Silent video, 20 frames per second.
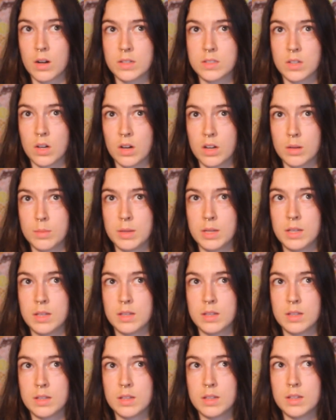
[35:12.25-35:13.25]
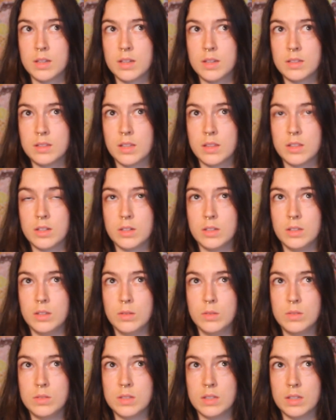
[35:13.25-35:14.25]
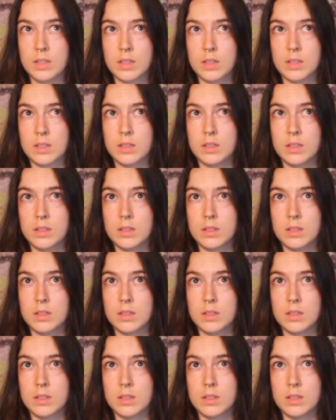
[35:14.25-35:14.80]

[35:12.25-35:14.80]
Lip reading: autonomy that they're using